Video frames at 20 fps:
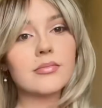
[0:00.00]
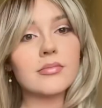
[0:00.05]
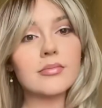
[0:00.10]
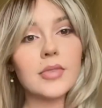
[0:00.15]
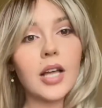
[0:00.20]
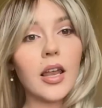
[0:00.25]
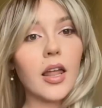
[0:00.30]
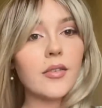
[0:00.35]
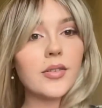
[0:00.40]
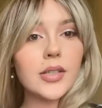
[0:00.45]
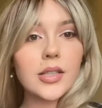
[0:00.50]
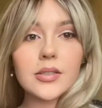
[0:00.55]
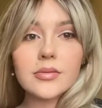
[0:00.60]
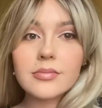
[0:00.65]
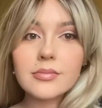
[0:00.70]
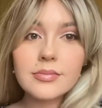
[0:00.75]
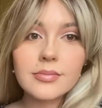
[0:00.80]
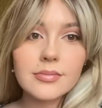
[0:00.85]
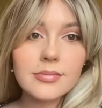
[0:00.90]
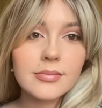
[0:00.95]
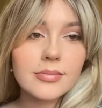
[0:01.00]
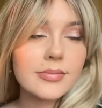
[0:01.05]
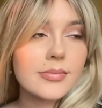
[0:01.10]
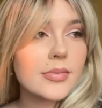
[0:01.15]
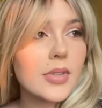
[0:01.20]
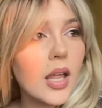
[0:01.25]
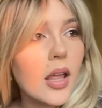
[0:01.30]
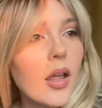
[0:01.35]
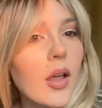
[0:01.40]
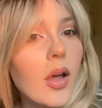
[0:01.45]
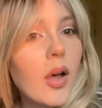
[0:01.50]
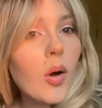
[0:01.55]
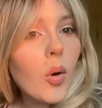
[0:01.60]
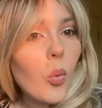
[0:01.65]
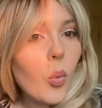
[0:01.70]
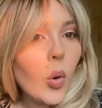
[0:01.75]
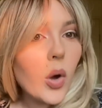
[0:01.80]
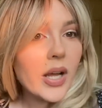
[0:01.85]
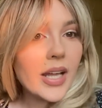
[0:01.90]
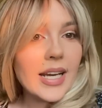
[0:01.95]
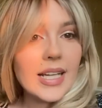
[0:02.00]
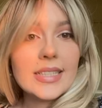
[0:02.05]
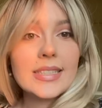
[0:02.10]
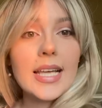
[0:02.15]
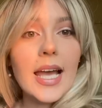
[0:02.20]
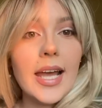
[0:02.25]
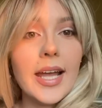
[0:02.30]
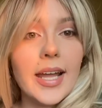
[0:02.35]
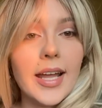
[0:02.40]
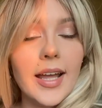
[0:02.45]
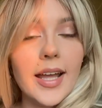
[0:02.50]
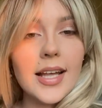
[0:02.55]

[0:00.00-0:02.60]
I love it. What can I say?